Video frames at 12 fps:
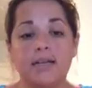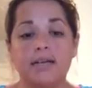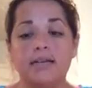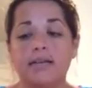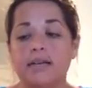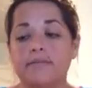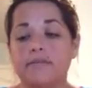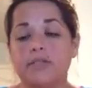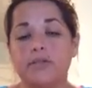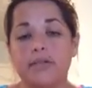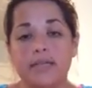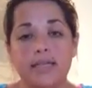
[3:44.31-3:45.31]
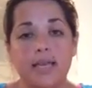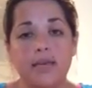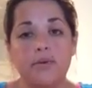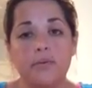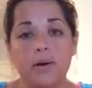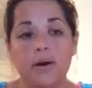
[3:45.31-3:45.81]
of string that
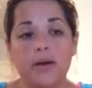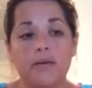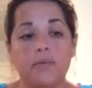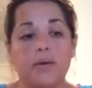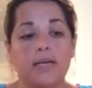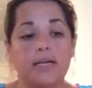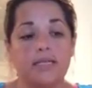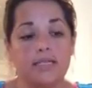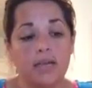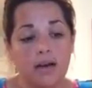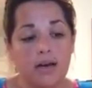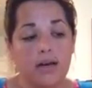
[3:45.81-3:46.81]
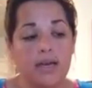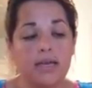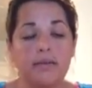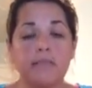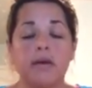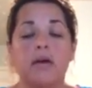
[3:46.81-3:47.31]
you want one at a
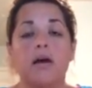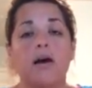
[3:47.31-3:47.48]
time,